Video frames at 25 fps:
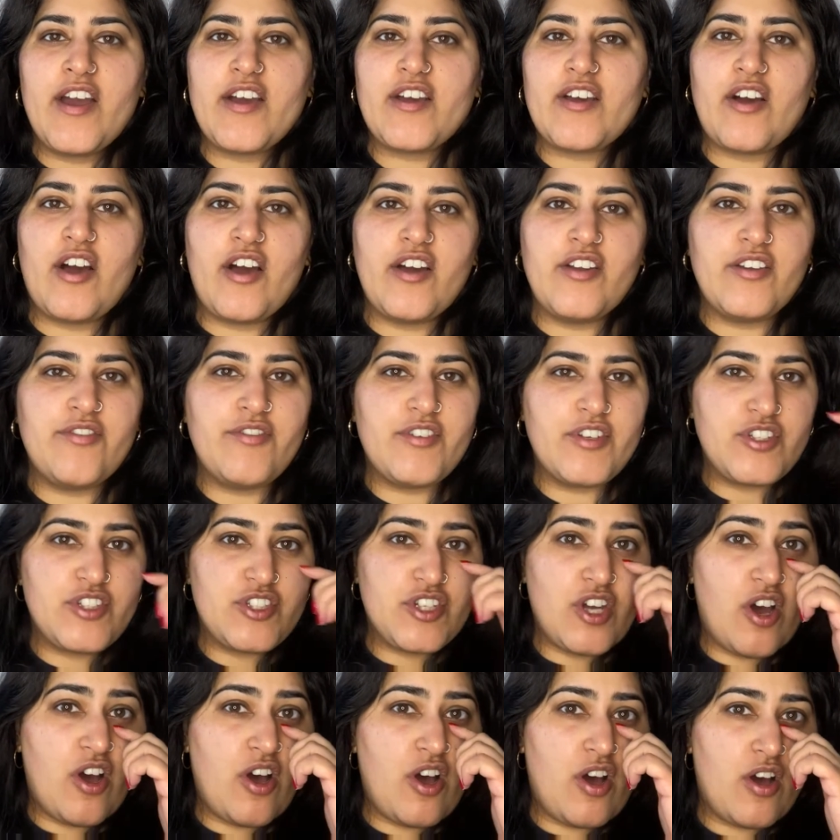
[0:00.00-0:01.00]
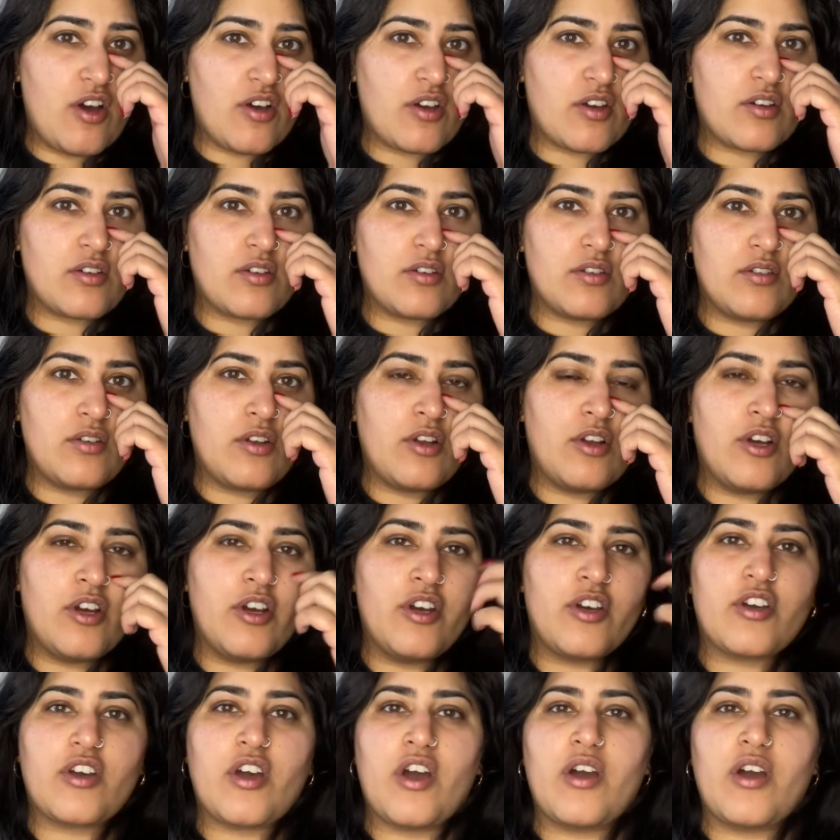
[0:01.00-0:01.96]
kind of a dark look.